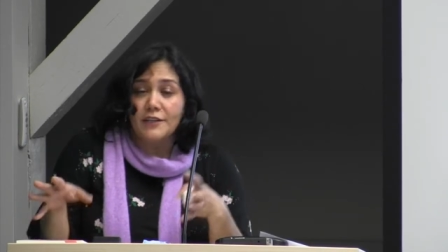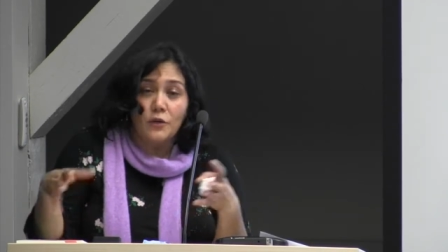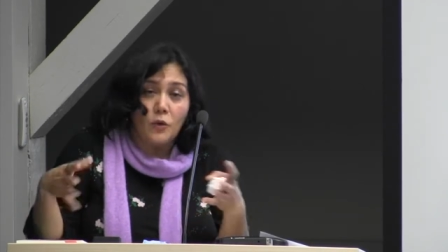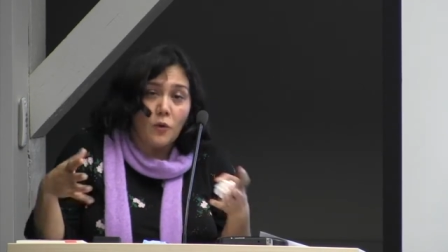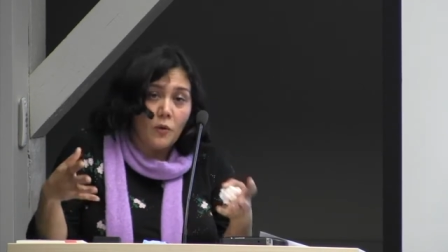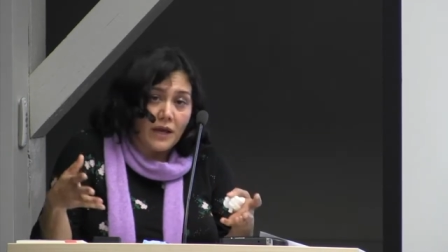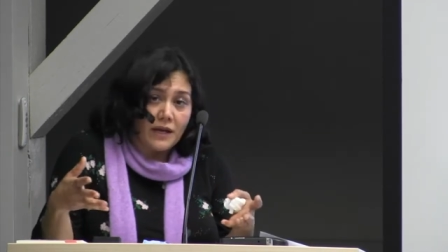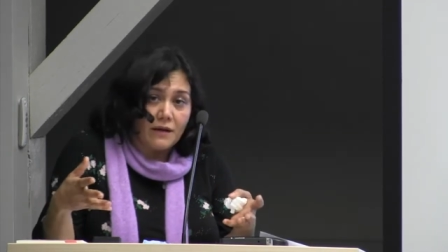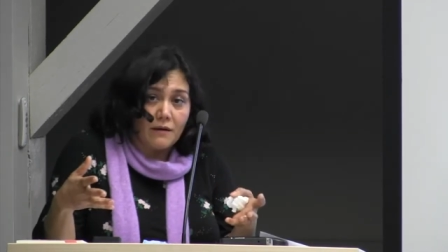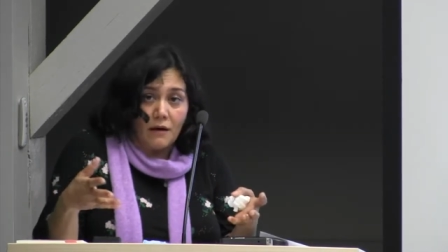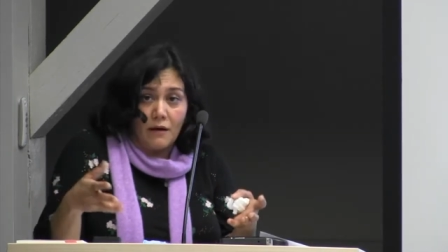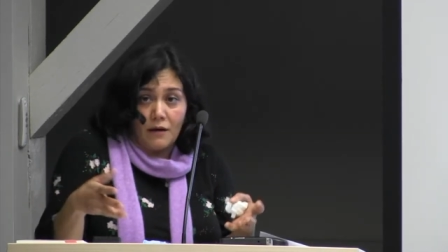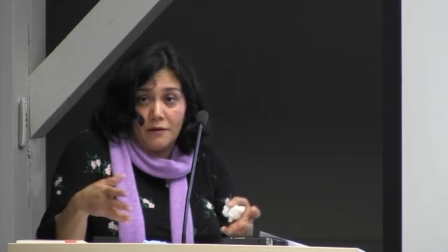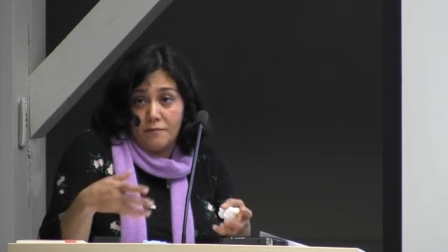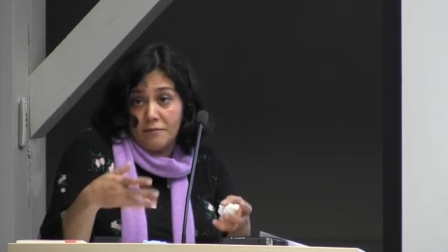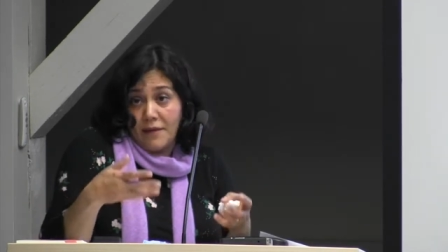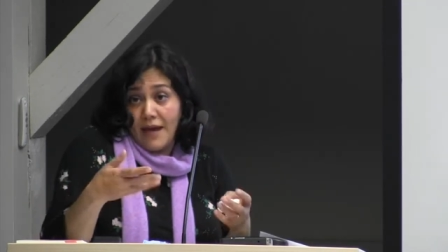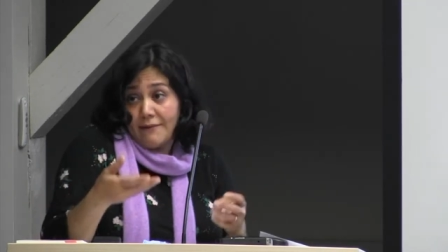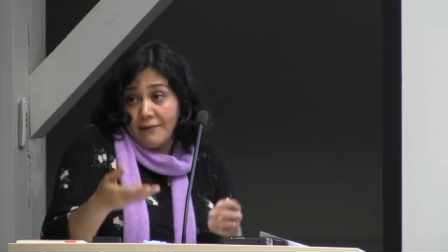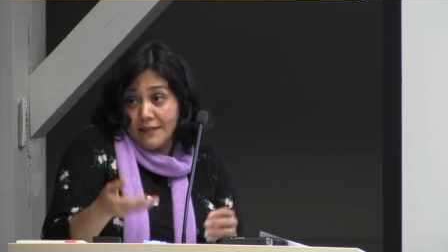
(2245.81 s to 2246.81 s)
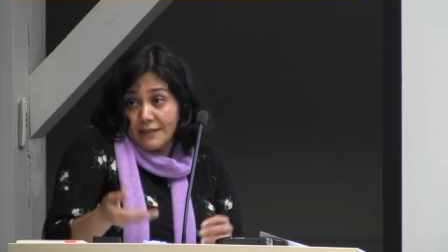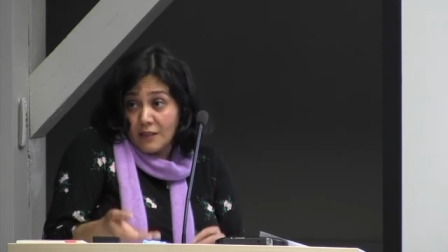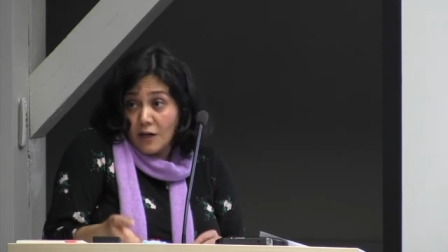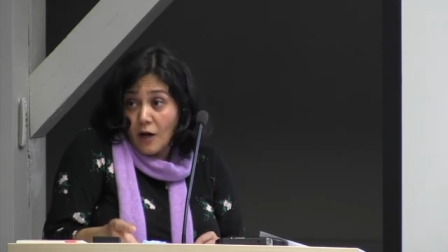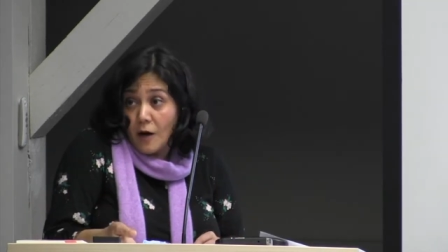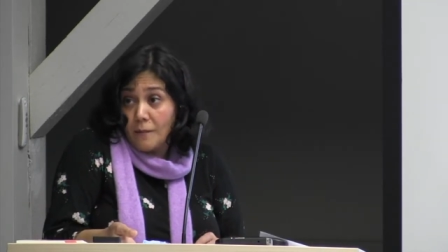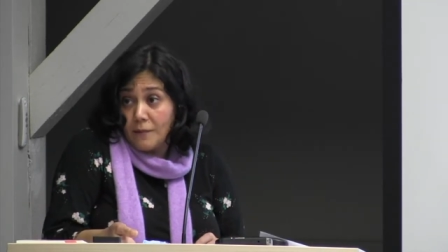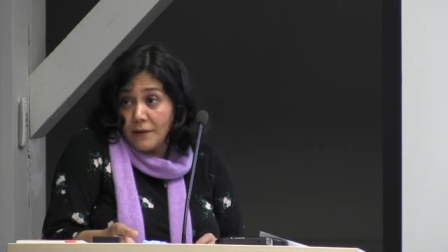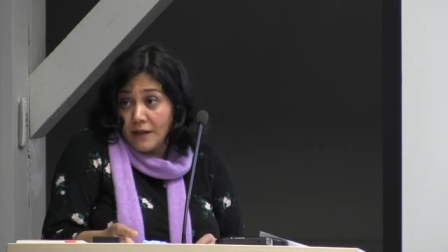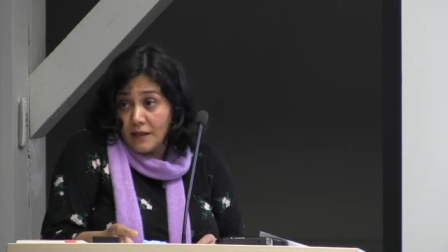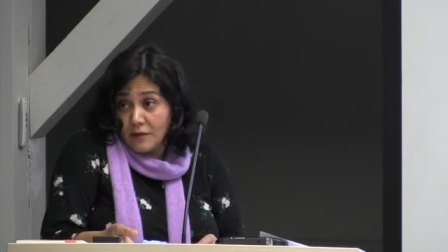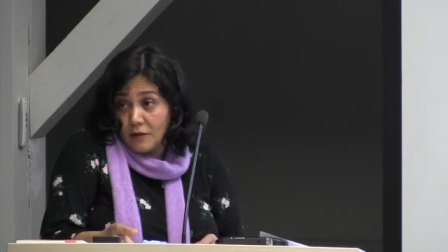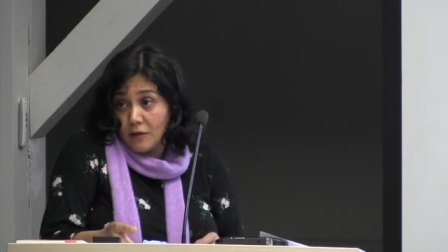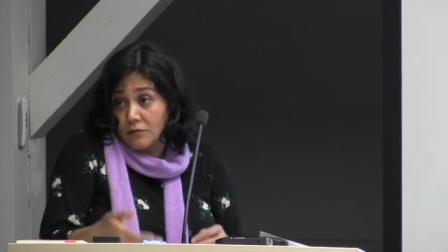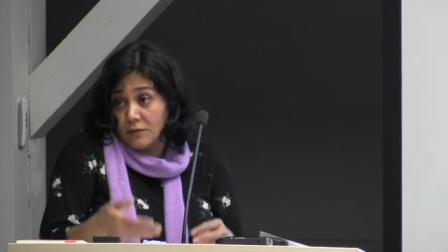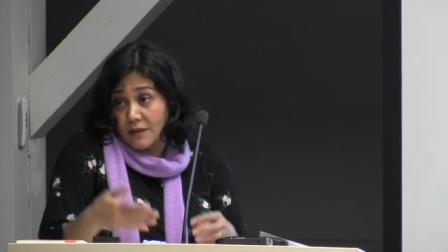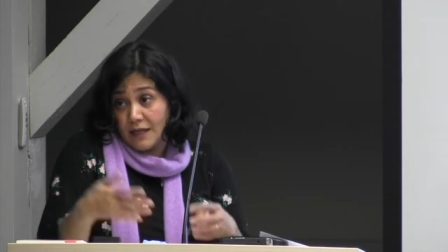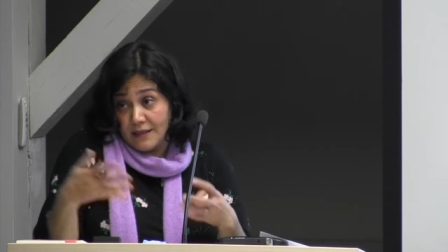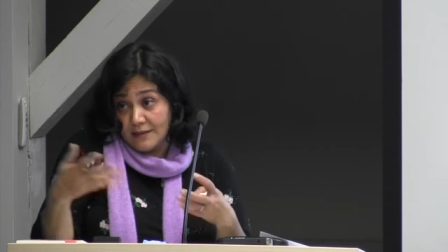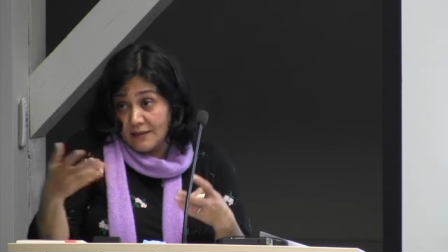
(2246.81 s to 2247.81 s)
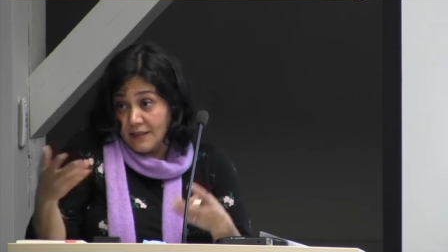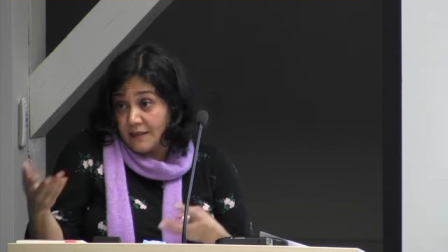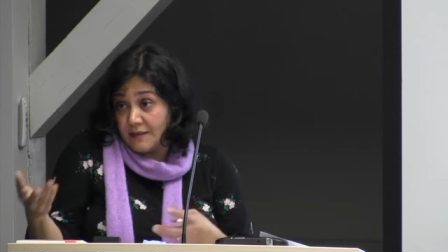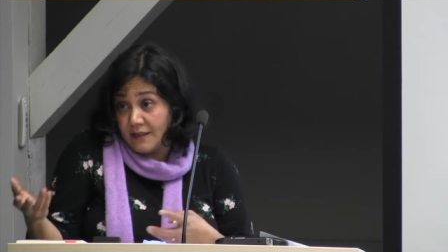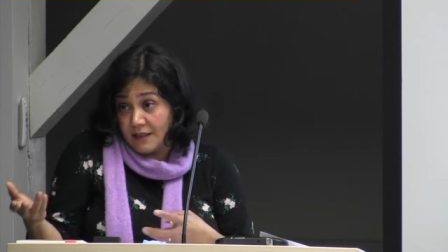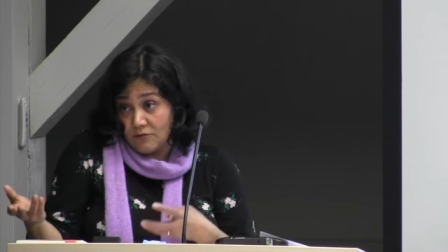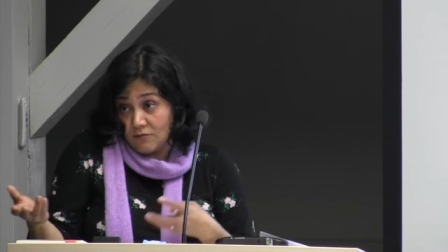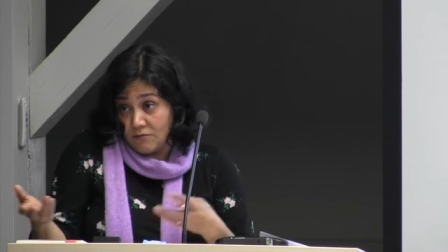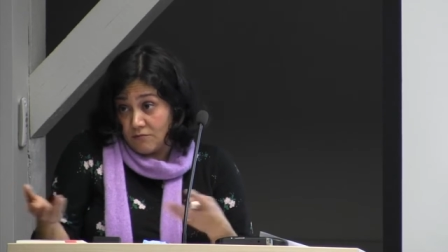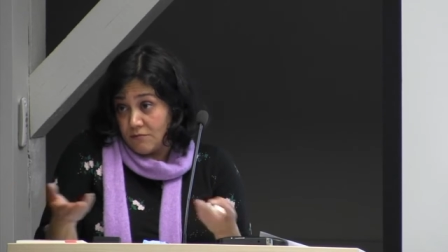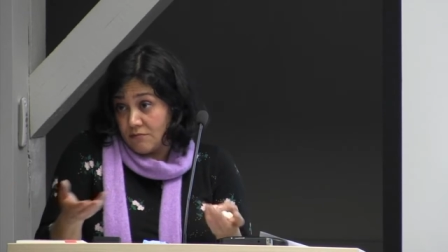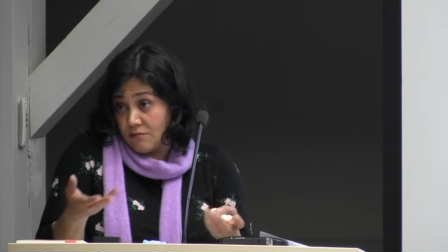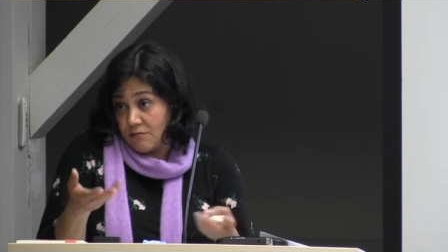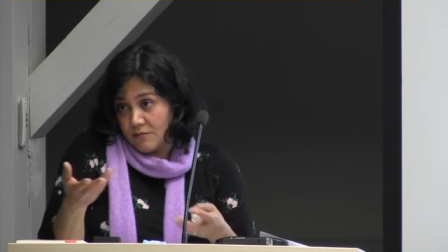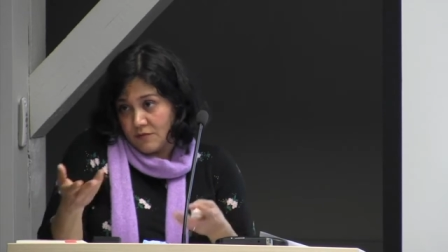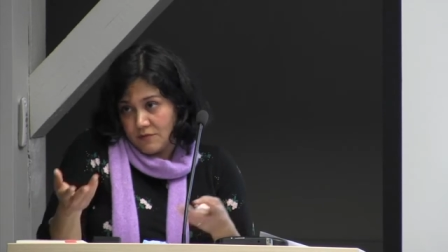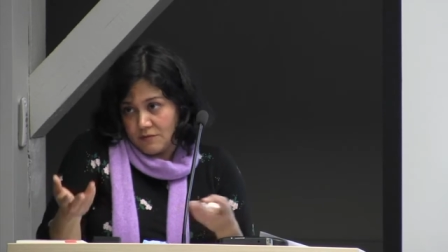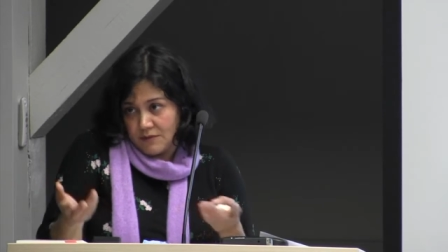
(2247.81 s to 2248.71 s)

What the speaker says: I know an unmarried couple, they needed